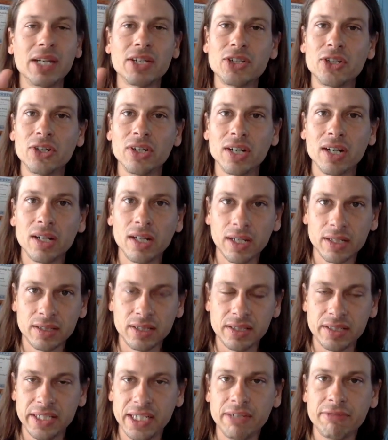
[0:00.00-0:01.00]
sure to click the
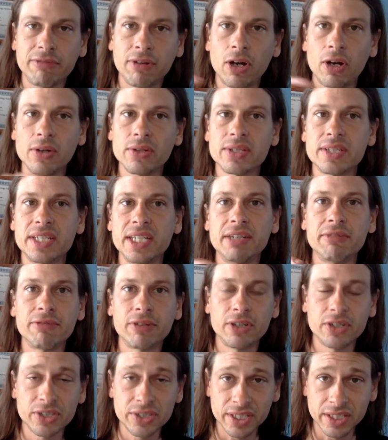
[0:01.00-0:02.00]
default See
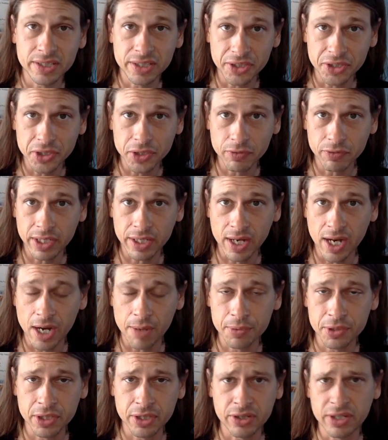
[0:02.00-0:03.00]
First in Newsfeed
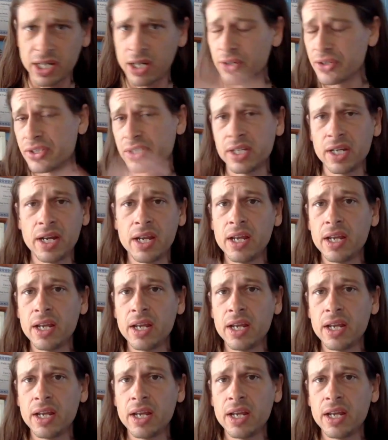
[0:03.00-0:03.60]
option, or else,